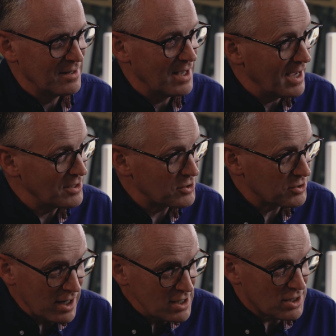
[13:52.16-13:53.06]
And
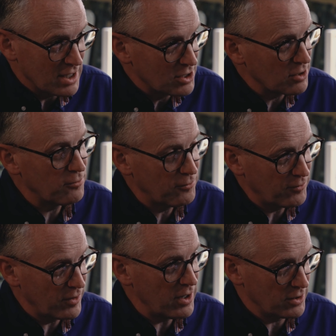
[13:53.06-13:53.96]
strangely, the
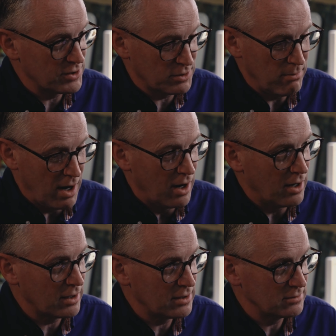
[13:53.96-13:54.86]
first mark,